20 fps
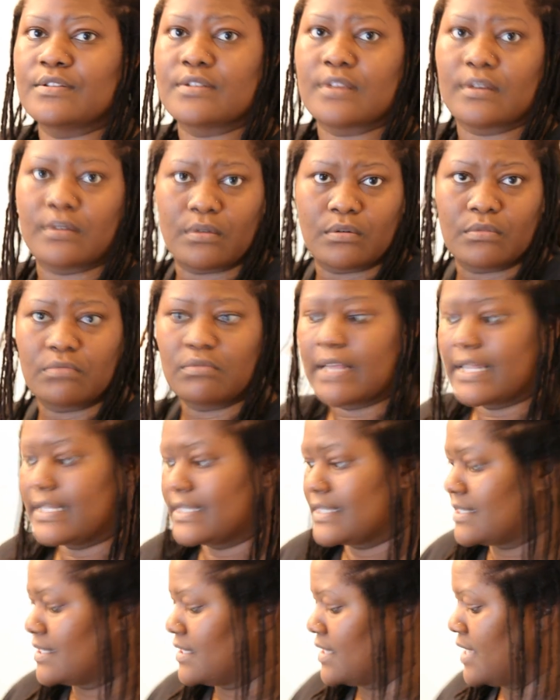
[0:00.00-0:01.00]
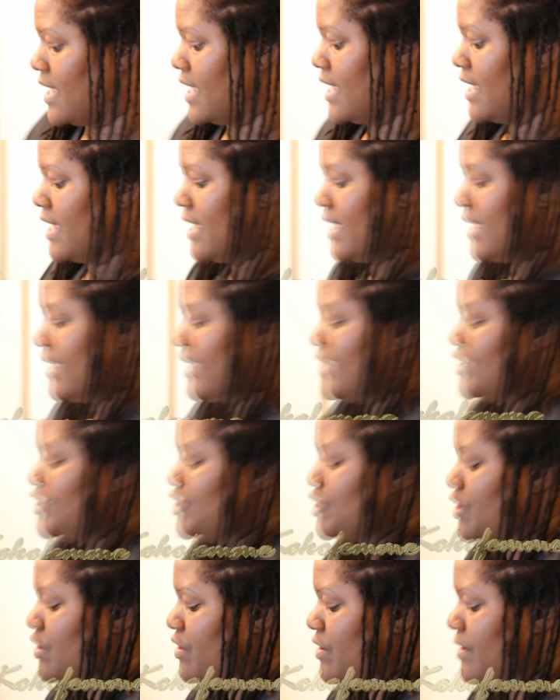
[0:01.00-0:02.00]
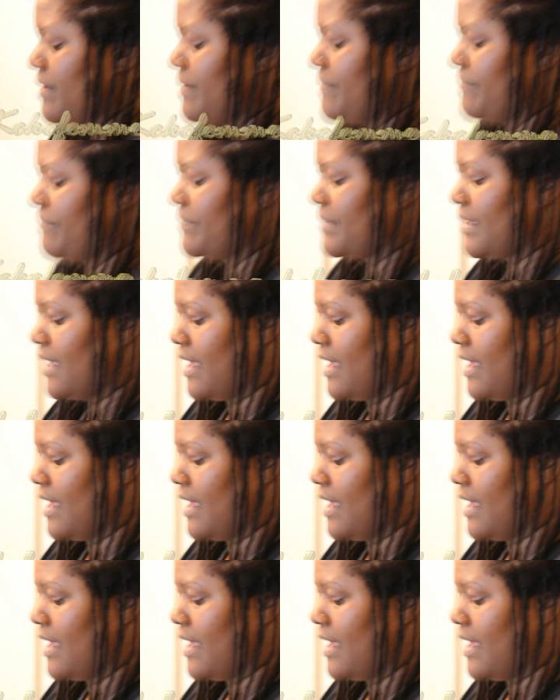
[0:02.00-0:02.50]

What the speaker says: So let's get your